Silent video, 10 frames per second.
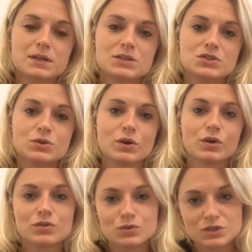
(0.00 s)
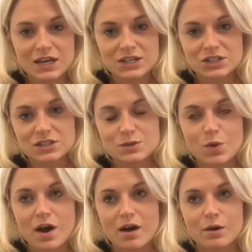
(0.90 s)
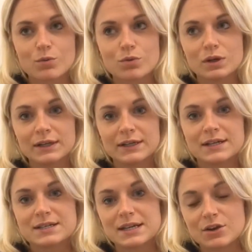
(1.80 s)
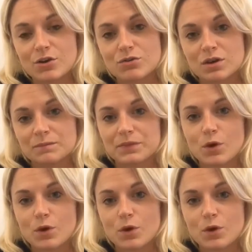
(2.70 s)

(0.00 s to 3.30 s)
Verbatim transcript: into doing consultations where I will see an owner,